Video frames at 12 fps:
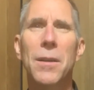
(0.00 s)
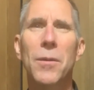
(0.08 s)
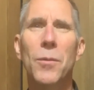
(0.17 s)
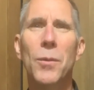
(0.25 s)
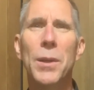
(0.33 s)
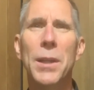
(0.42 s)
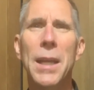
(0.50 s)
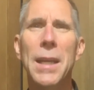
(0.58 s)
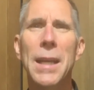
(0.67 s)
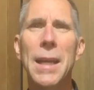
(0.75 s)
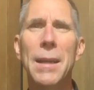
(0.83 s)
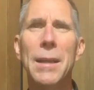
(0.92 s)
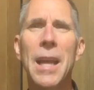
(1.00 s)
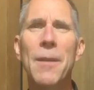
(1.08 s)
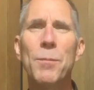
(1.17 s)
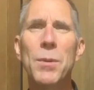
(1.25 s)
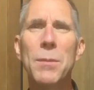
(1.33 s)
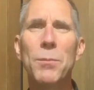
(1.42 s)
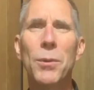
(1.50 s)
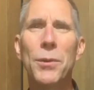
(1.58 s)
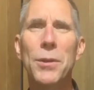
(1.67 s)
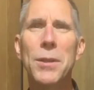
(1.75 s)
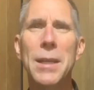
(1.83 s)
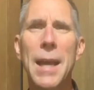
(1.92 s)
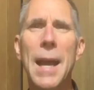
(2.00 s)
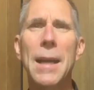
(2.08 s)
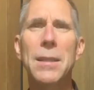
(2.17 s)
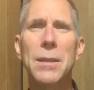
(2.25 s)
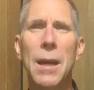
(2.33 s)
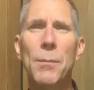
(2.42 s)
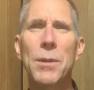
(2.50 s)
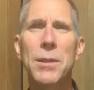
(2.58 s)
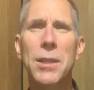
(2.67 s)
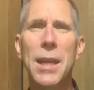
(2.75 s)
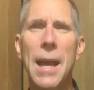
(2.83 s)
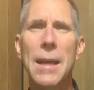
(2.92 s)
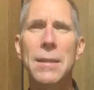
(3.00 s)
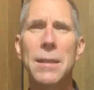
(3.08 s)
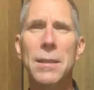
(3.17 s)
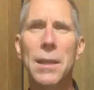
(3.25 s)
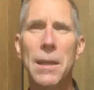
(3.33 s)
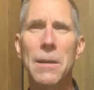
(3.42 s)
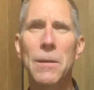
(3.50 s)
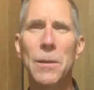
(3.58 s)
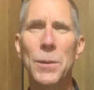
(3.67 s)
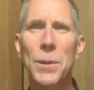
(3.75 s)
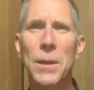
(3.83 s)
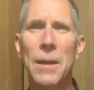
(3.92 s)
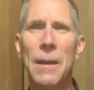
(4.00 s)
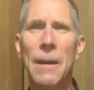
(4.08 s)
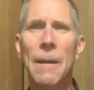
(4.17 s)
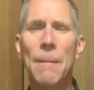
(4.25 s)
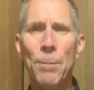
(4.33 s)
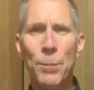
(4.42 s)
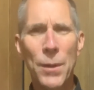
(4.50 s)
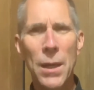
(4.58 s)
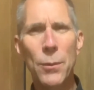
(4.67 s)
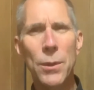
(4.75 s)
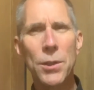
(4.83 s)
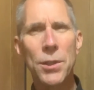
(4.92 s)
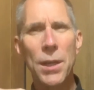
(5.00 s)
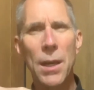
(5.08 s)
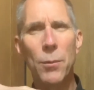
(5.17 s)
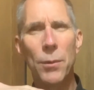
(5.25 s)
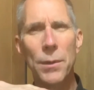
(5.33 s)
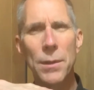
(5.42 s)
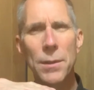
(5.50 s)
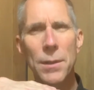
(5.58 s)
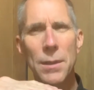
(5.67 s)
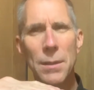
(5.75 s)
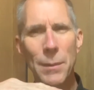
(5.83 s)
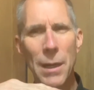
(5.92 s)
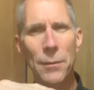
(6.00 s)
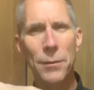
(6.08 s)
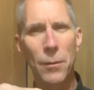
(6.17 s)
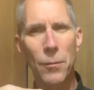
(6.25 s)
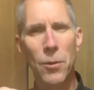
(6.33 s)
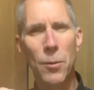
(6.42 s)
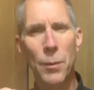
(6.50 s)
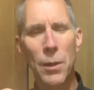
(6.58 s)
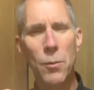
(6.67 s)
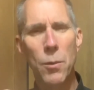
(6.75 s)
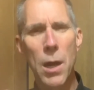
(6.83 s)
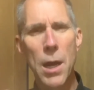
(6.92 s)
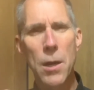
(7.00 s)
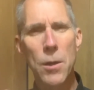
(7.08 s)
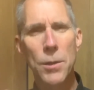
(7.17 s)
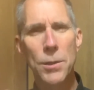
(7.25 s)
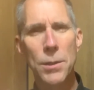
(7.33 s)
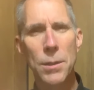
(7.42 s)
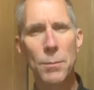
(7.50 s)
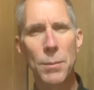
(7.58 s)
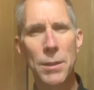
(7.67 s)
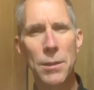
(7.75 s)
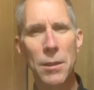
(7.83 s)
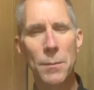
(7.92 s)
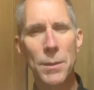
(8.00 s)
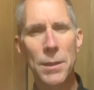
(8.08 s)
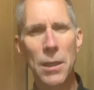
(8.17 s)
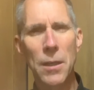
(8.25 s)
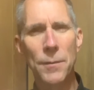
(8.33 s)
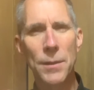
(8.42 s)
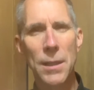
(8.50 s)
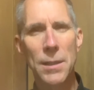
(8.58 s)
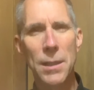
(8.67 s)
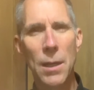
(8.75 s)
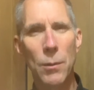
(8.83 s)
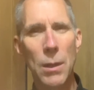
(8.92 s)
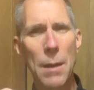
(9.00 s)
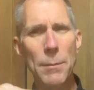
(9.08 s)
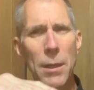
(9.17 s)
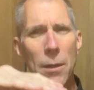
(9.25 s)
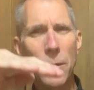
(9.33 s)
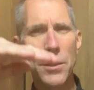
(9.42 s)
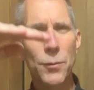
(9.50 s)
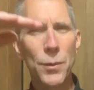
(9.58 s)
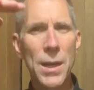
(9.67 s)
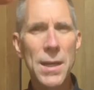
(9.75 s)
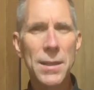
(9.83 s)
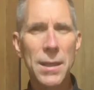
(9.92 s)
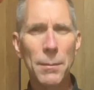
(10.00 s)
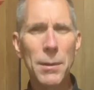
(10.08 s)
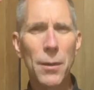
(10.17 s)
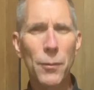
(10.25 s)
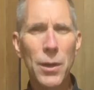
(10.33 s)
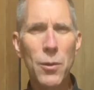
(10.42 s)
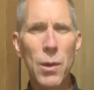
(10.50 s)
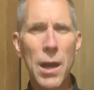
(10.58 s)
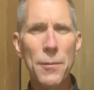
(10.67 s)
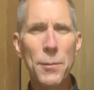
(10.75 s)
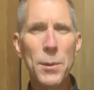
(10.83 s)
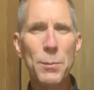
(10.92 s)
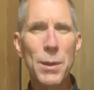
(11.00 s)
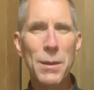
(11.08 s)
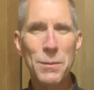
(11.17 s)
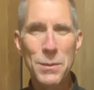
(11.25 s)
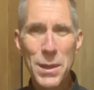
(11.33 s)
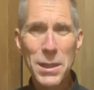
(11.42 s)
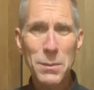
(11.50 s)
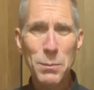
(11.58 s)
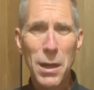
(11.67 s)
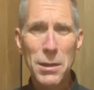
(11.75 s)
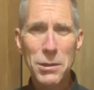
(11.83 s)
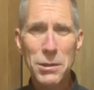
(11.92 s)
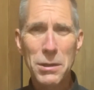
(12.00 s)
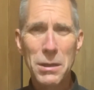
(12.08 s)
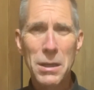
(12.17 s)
when they gave people their tax, how much taxes they owed. They would say, well, this is the amount that Rome requires, but to themselves, they'd say, well, I'm going to raise, I'm going to require them to pay this much